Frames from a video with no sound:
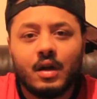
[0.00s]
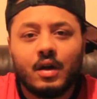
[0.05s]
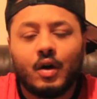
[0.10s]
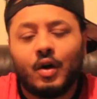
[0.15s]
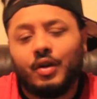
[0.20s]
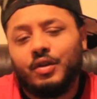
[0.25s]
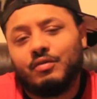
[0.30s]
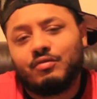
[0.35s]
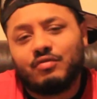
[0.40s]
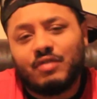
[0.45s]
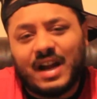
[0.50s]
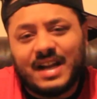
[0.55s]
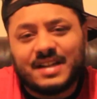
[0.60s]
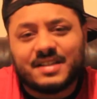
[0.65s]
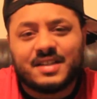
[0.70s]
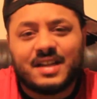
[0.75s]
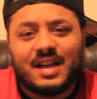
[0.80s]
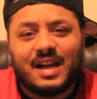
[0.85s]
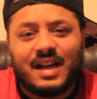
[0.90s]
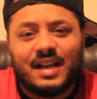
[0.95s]
On the right
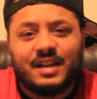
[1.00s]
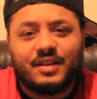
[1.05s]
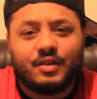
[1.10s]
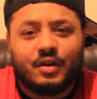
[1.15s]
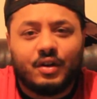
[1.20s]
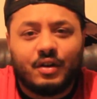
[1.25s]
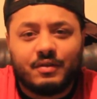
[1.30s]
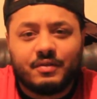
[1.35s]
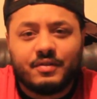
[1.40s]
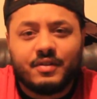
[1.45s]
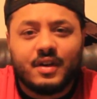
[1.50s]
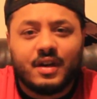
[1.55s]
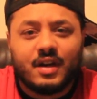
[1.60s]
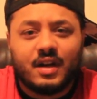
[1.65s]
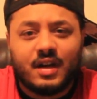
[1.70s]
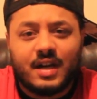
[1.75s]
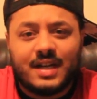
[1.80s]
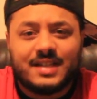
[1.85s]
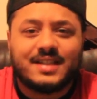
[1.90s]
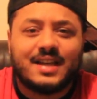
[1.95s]
side of
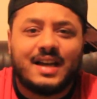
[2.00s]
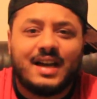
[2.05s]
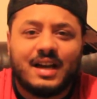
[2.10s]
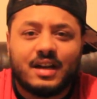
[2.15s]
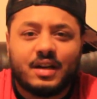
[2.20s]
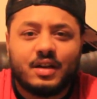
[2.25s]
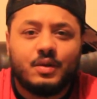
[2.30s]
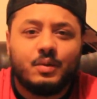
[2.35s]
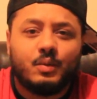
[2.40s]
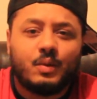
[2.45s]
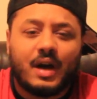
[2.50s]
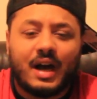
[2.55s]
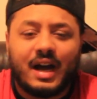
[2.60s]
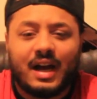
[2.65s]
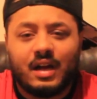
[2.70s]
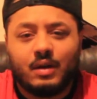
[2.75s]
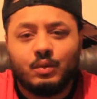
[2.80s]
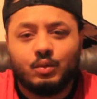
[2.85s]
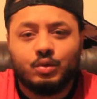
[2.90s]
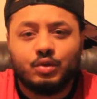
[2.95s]
the attack,
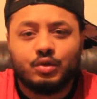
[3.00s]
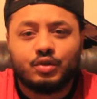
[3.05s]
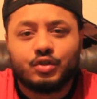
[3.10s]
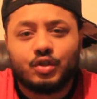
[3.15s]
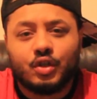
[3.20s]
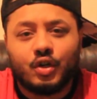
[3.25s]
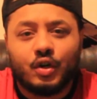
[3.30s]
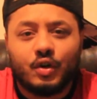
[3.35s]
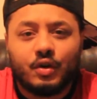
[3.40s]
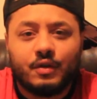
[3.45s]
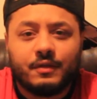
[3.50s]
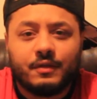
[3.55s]
I would go